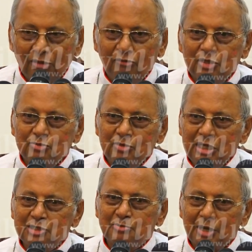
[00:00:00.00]
which
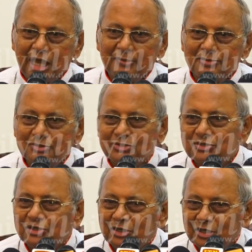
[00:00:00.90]
means
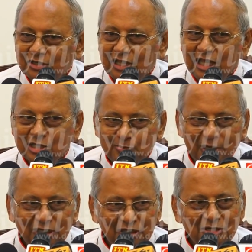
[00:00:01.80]
perhaps they
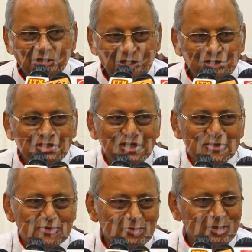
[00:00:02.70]
expected
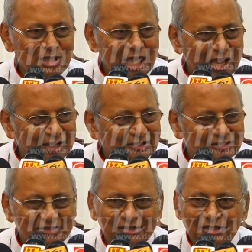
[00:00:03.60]
Christians to be there.
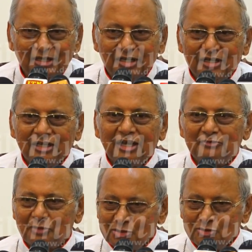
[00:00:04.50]

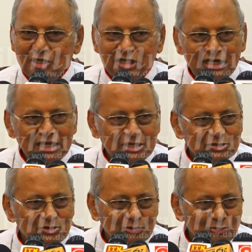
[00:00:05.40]
Unfortunately, it is not